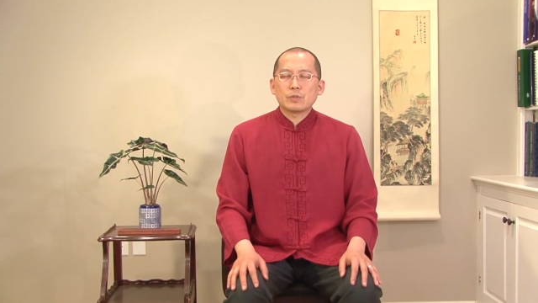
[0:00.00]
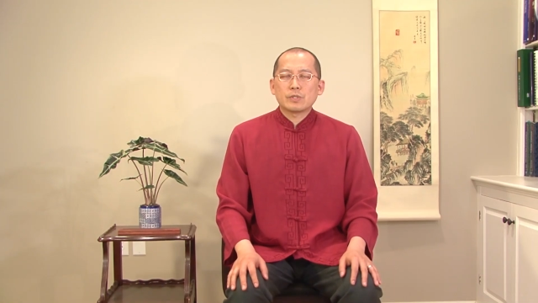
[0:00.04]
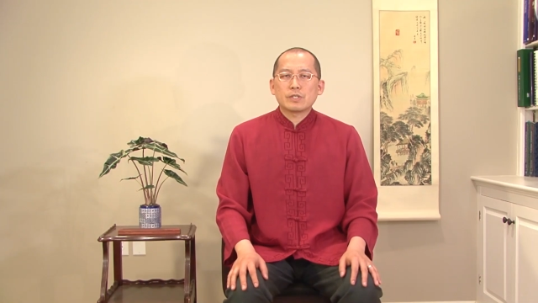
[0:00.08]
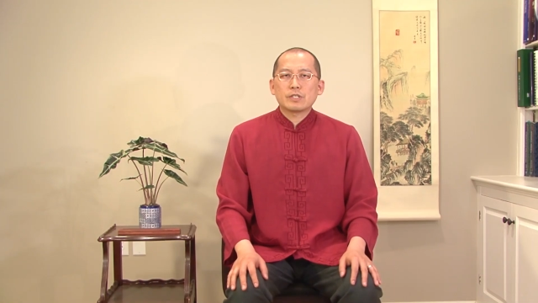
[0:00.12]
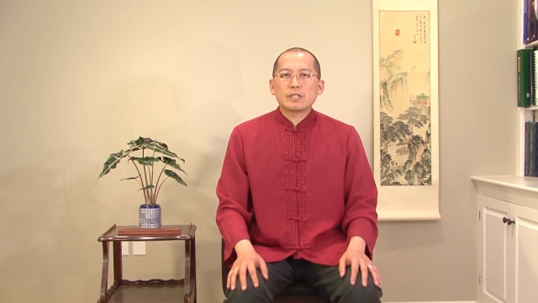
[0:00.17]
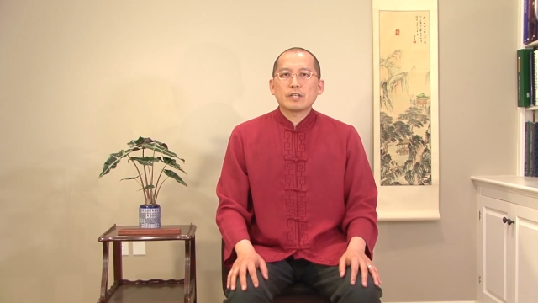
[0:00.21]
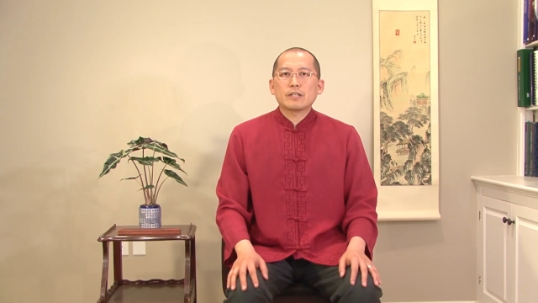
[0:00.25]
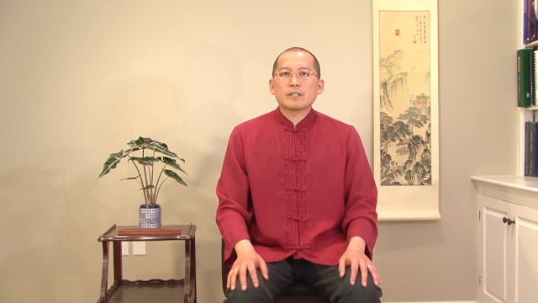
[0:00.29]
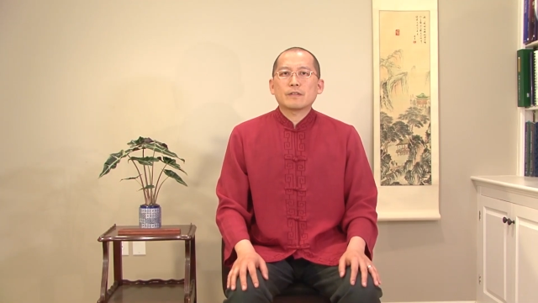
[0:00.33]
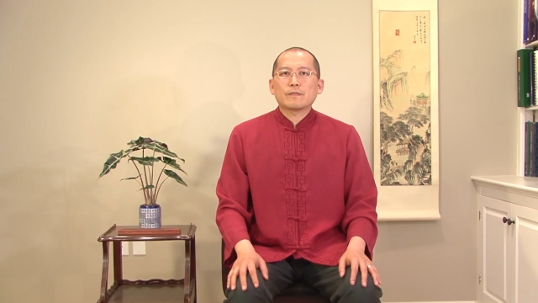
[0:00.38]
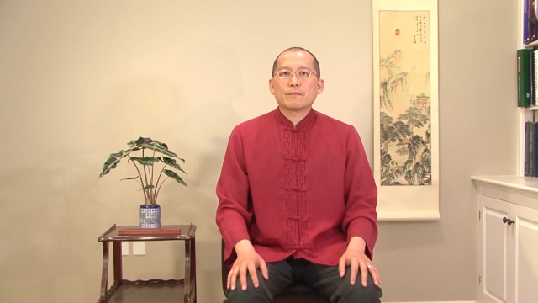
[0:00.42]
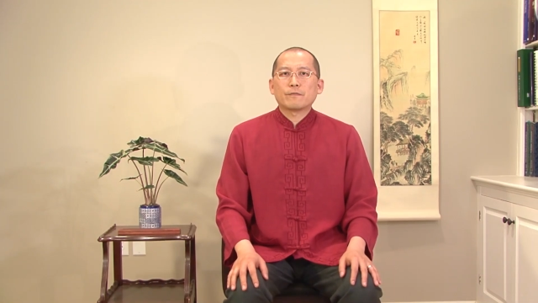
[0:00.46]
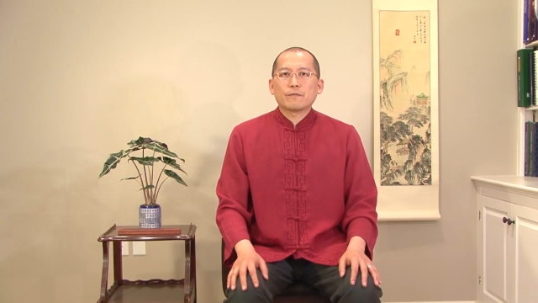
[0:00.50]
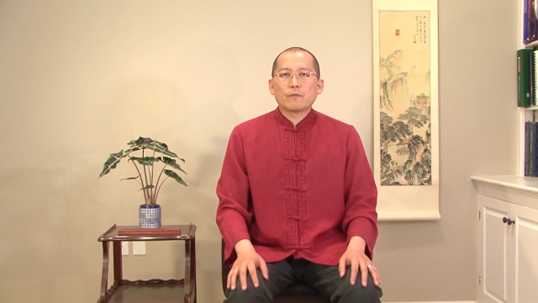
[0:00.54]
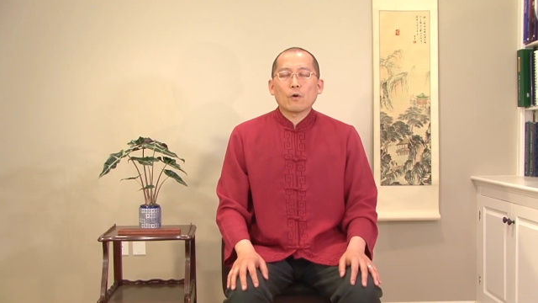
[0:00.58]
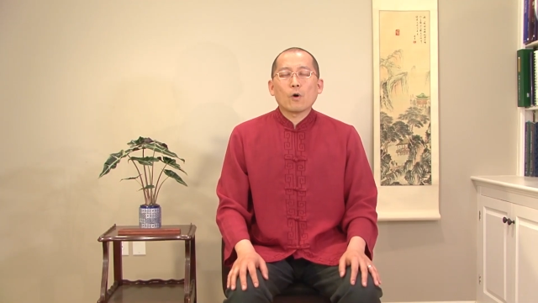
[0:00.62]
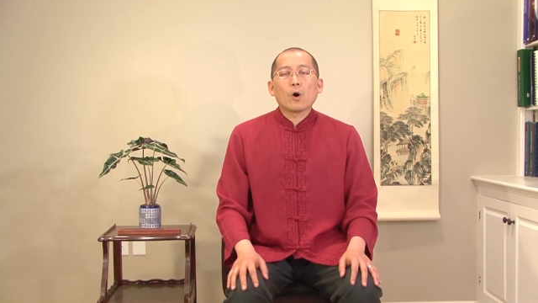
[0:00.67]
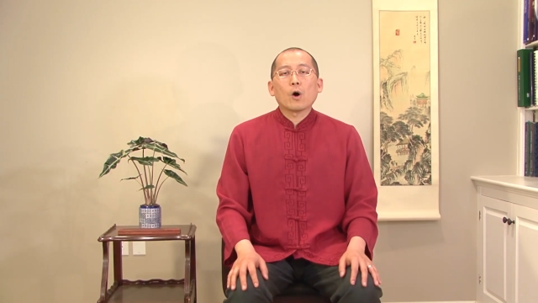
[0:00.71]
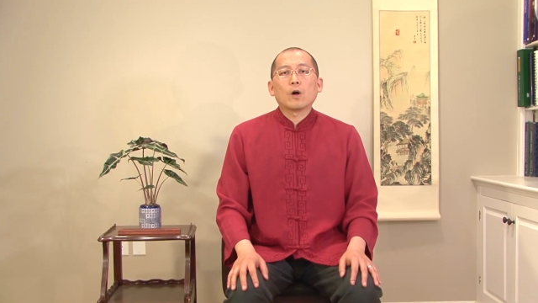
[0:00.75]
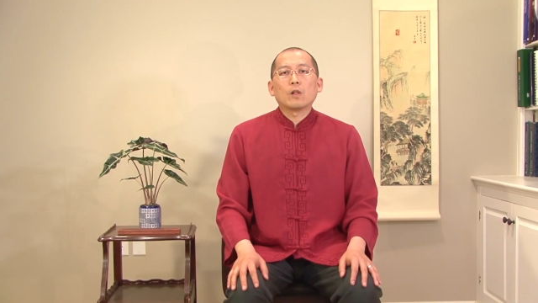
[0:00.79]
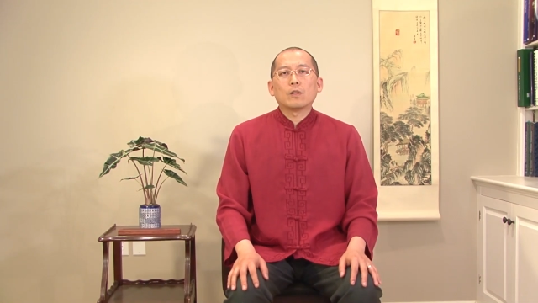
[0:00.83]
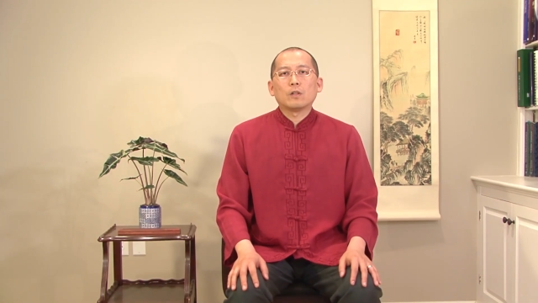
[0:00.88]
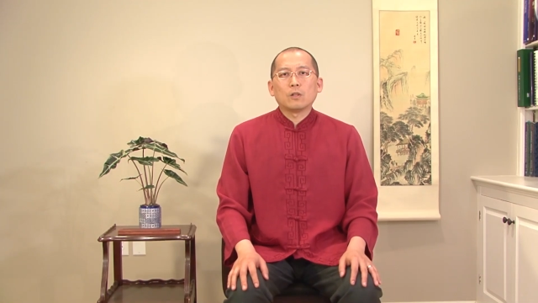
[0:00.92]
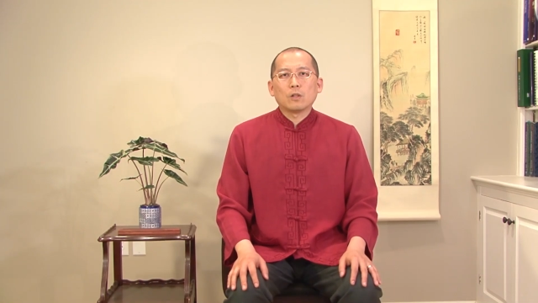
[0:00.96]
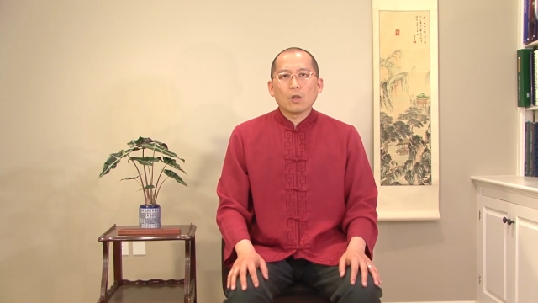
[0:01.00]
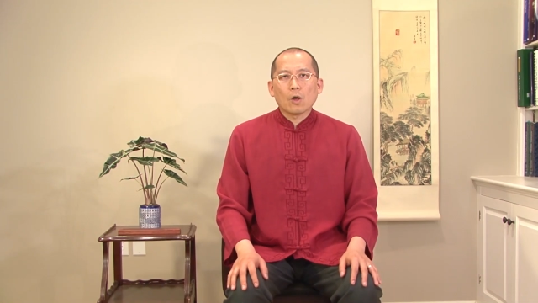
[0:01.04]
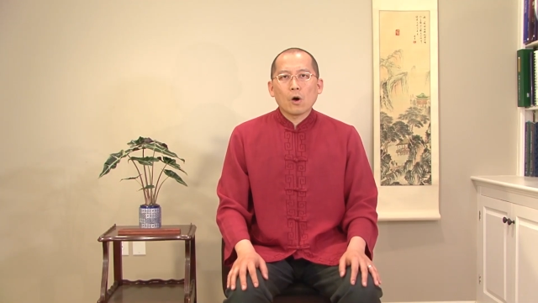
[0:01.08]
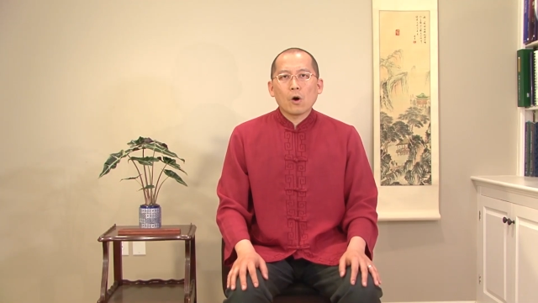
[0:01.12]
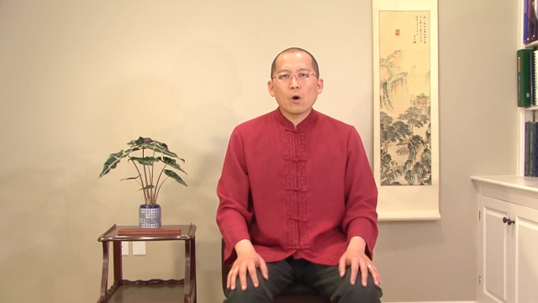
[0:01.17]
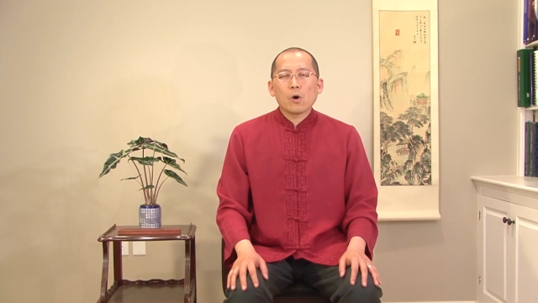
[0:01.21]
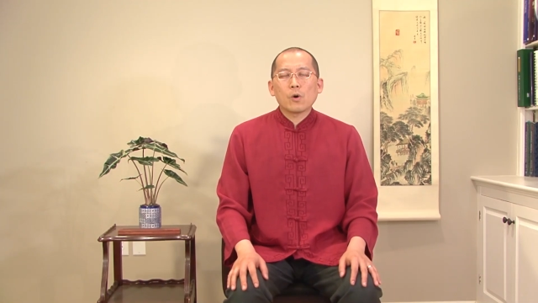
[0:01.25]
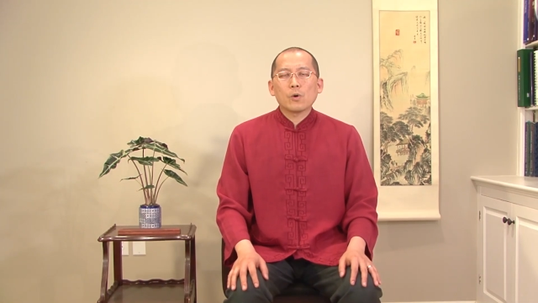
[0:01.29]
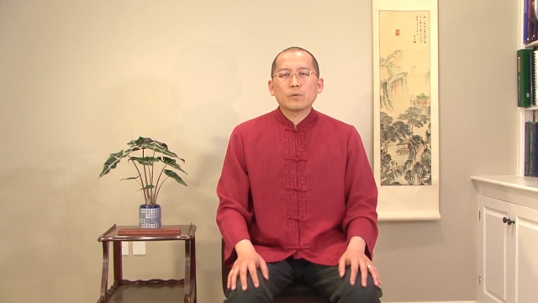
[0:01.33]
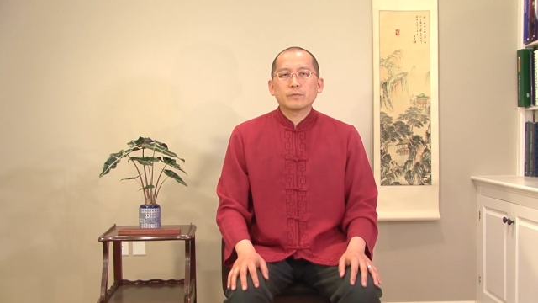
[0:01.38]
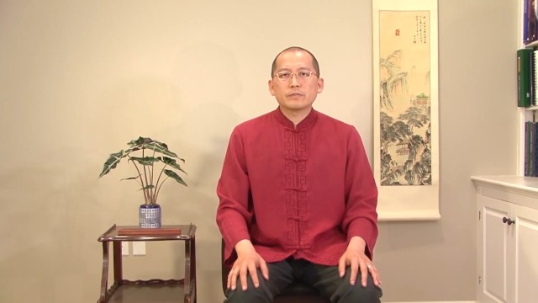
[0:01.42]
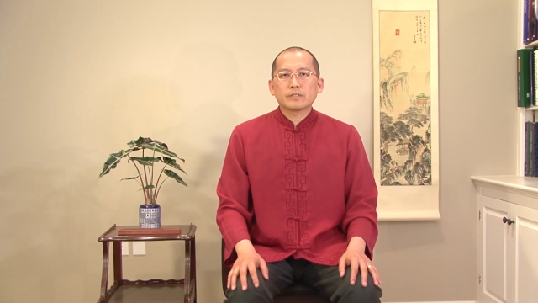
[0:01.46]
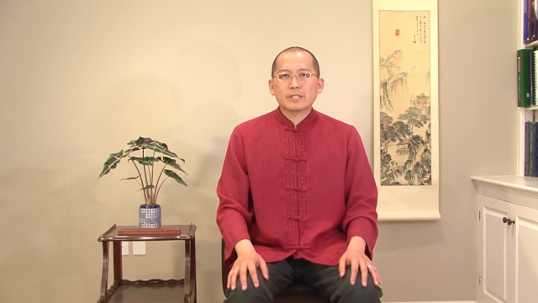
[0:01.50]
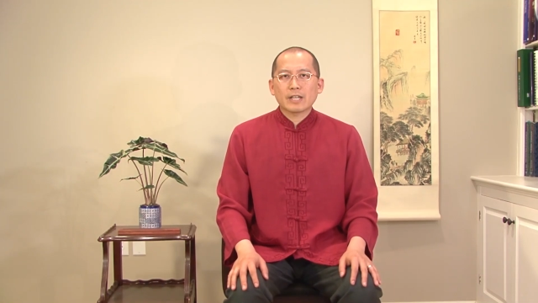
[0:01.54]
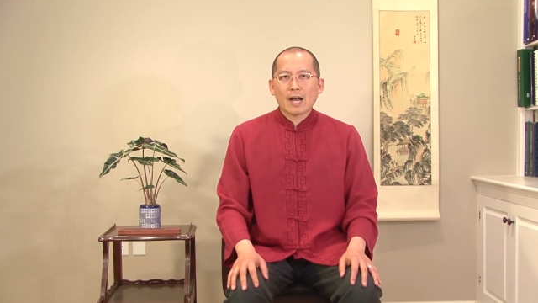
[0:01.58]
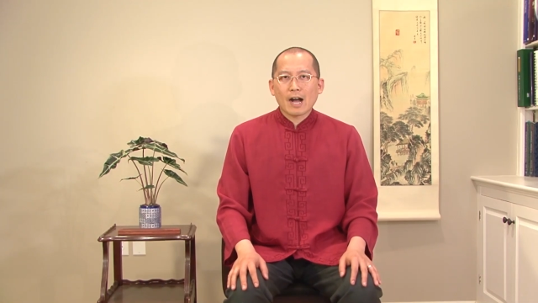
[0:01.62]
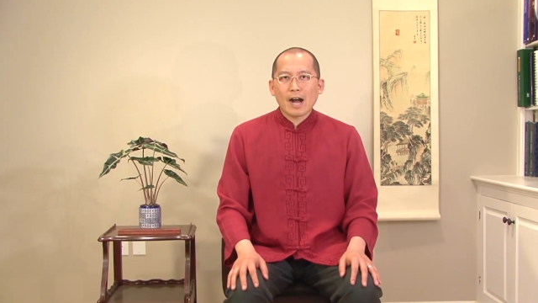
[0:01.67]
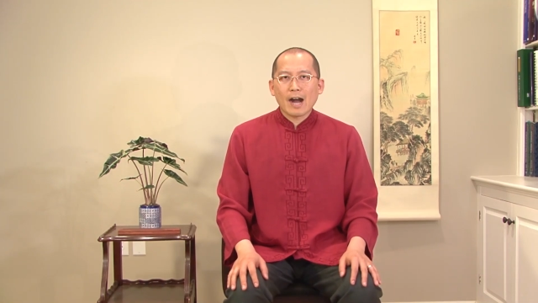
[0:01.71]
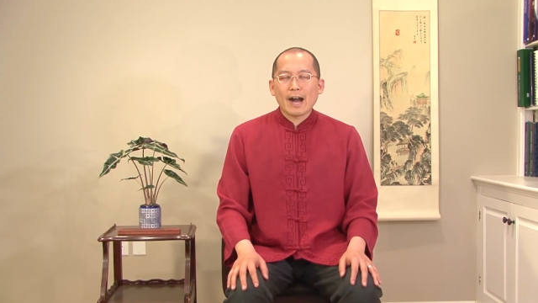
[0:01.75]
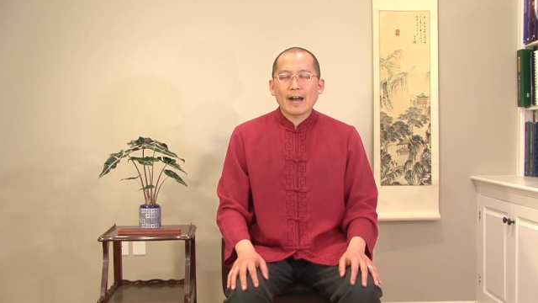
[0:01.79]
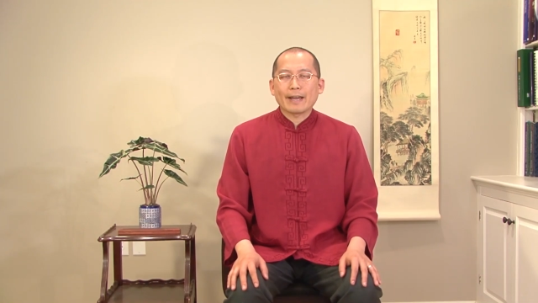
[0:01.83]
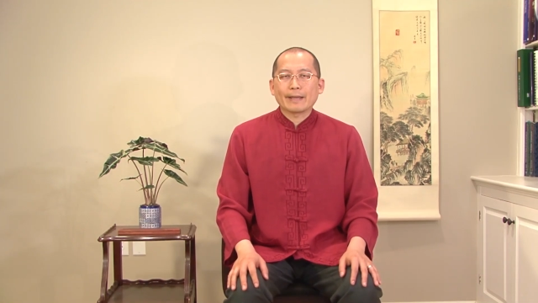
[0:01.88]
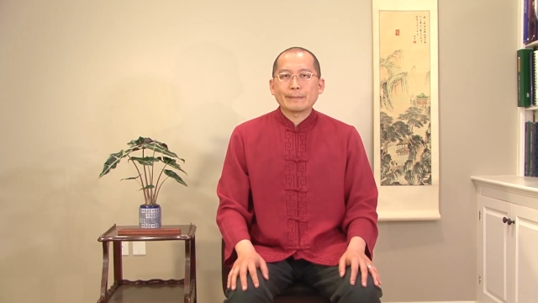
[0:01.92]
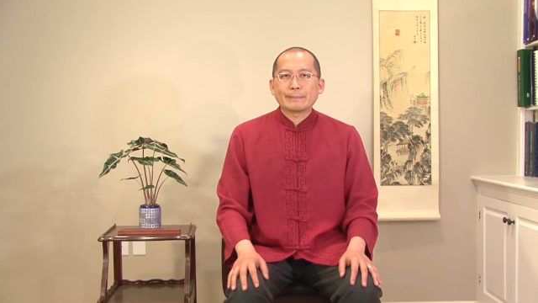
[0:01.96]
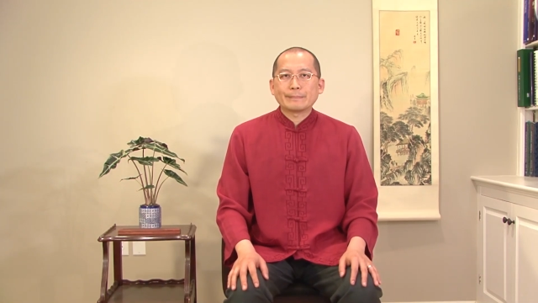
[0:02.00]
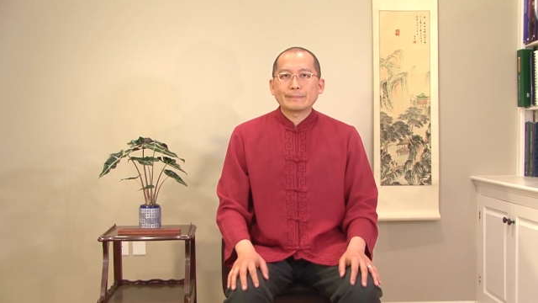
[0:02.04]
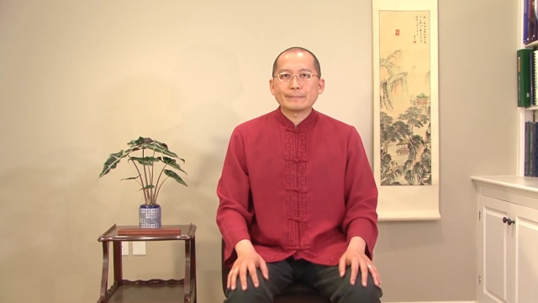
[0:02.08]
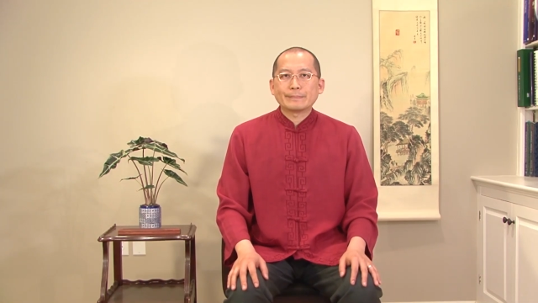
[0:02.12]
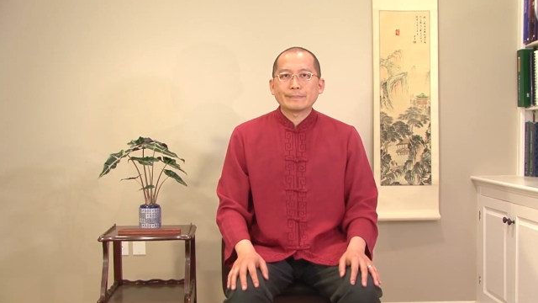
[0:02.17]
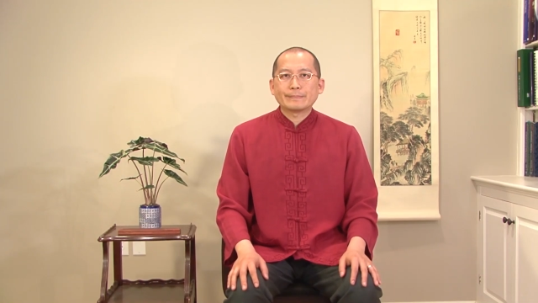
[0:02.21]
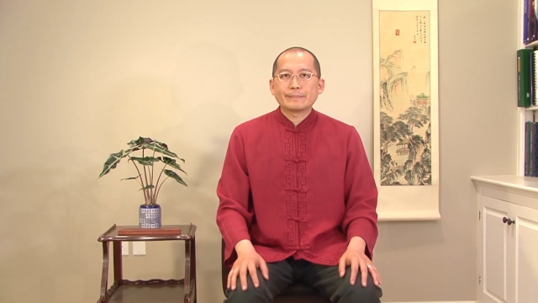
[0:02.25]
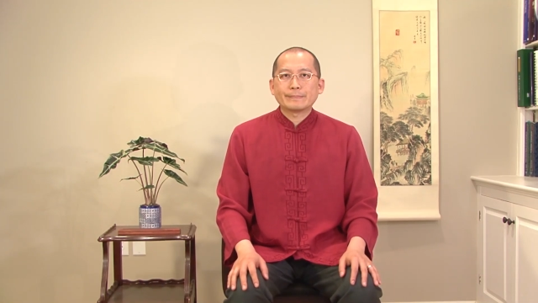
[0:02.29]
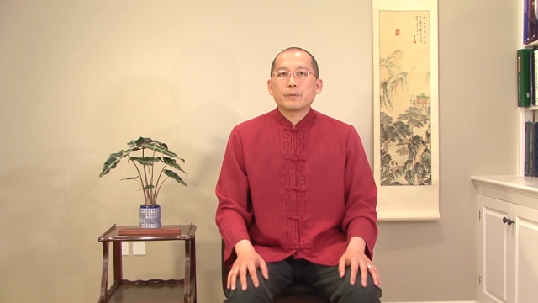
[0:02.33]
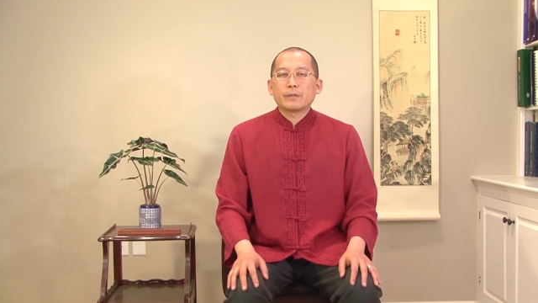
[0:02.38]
to sit for a long time,